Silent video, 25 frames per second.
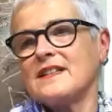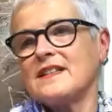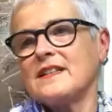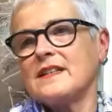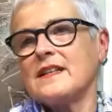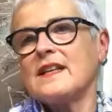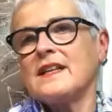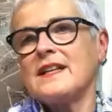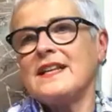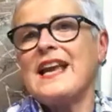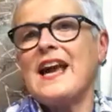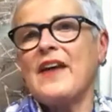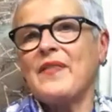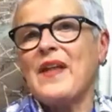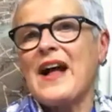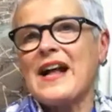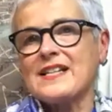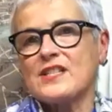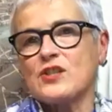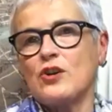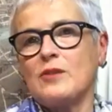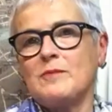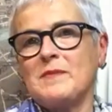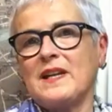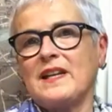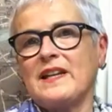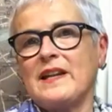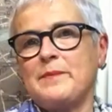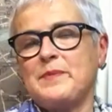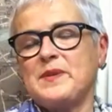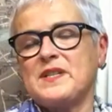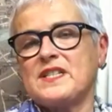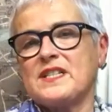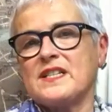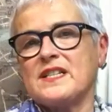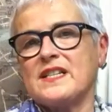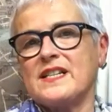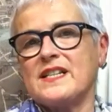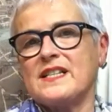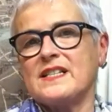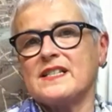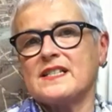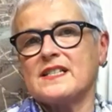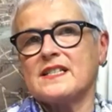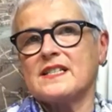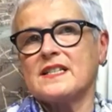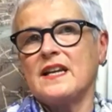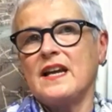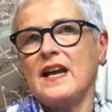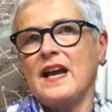Yeah, that's all my
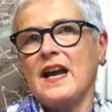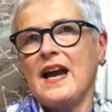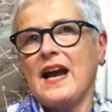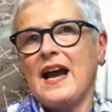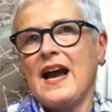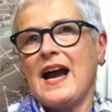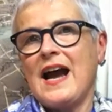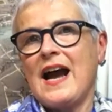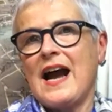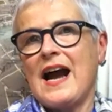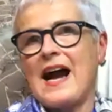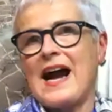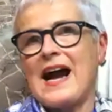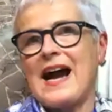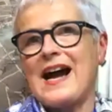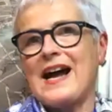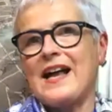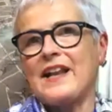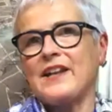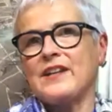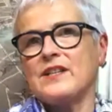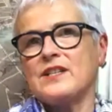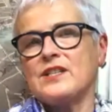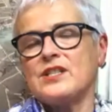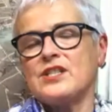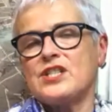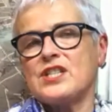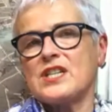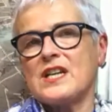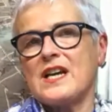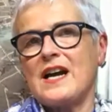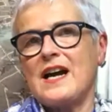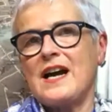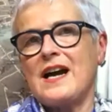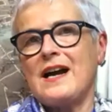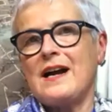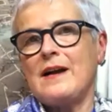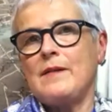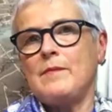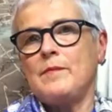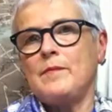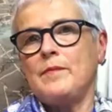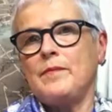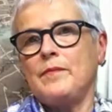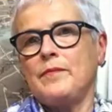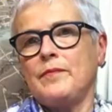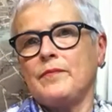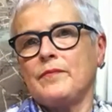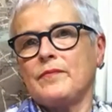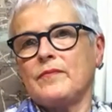liberties. And
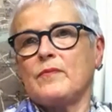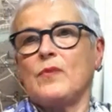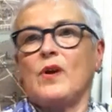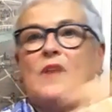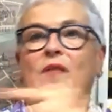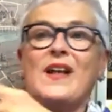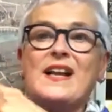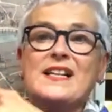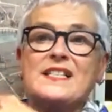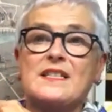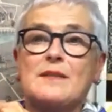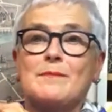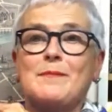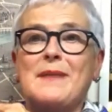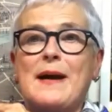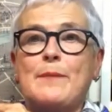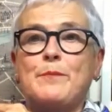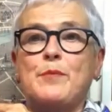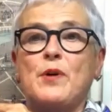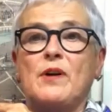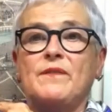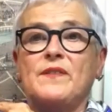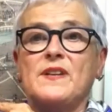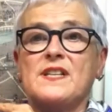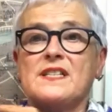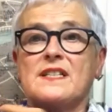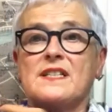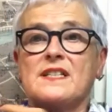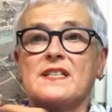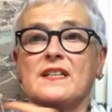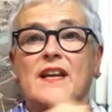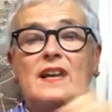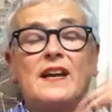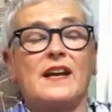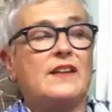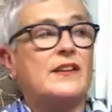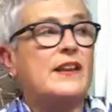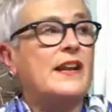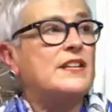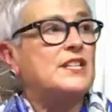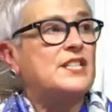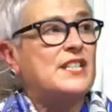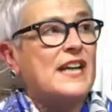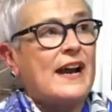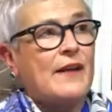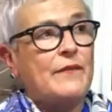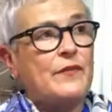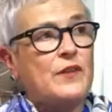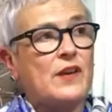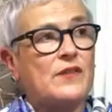well, that's the map, obviously, and then
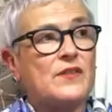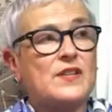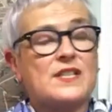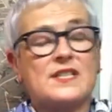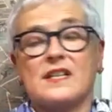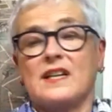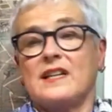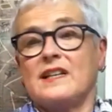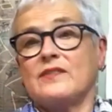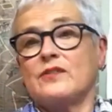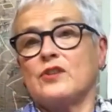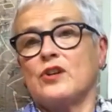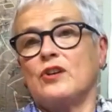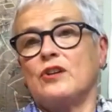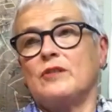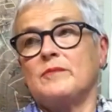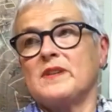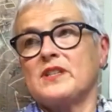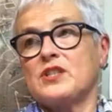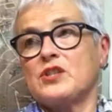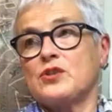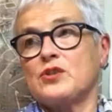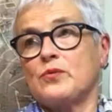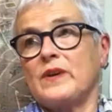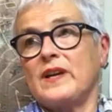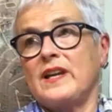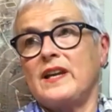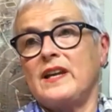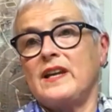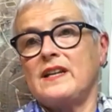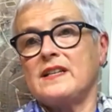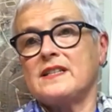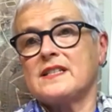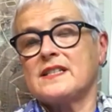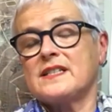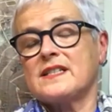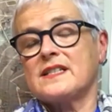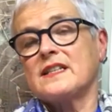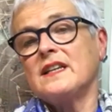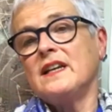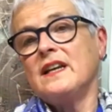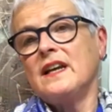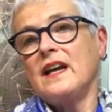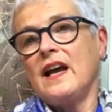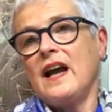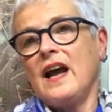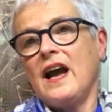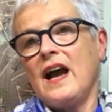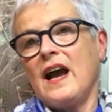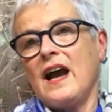down the other side I've got all my tweeds,
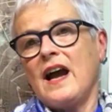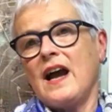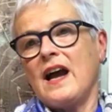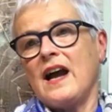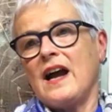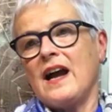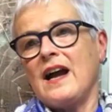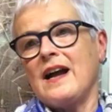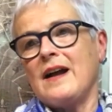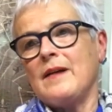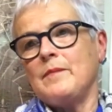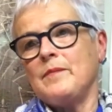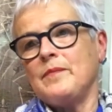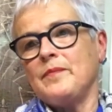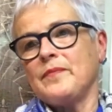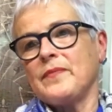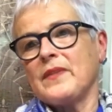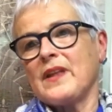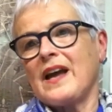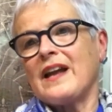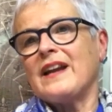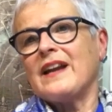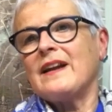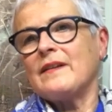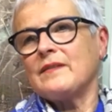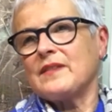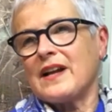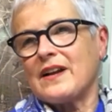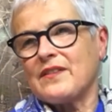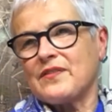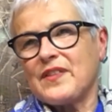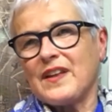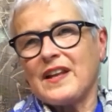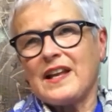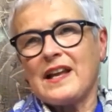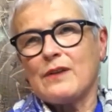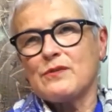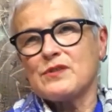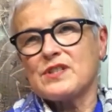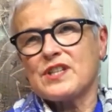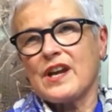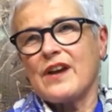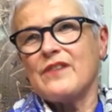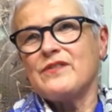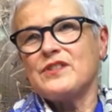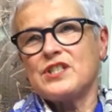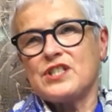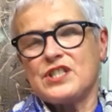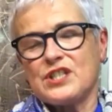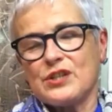and I think I was
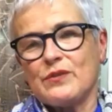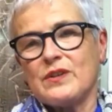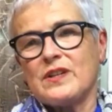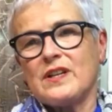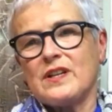going to do